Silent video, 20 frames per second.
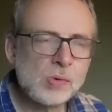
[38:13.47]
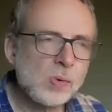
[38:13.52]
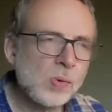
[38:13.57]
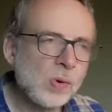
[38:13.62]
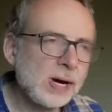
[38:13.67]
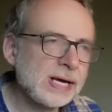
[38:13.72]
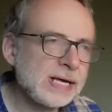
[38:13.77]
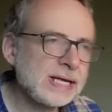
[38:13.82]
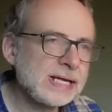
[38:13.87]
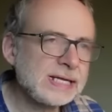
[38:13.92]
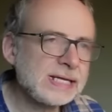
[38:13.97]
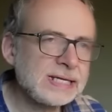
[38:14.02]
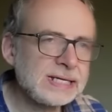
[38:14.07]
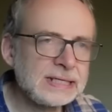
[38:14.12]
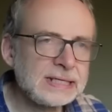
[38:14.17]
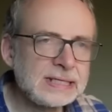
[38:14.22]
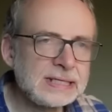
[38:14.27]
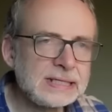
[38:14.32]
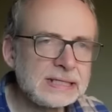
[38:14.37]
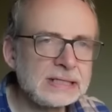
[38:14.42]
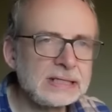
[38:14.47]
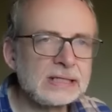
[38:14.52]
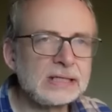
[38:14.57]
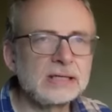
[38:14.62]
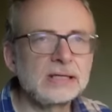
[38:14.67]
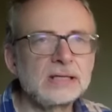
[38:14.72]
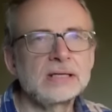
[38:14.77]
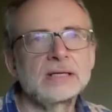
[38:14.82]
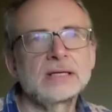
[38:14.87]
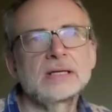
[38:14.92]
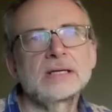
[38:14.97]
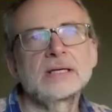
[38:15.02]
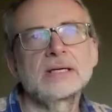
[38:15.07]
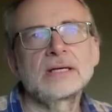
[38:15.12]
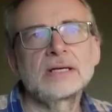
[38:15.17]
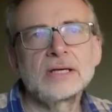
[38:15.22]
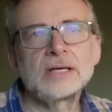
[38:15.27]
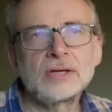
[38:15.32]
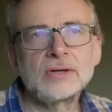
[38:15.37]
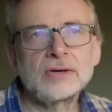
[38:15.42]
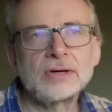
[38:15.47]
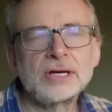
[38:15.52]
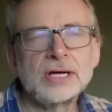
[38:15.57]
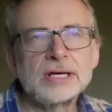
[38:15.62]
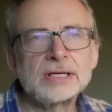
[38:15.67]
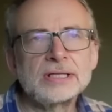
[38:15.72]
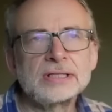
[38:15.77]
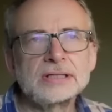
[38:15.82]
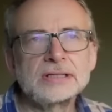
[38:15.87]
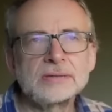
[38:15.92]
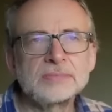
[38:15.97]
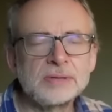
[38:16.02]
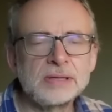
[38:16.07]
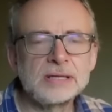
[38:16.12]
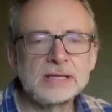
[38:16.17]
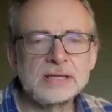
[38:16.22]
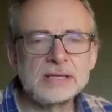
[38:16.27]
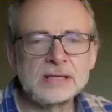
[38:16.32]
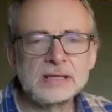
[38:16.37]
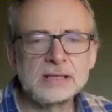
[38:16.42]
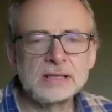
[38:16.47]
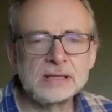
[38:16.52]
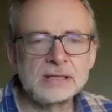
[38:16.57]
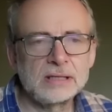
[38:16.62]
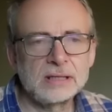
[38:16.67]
when you're going to be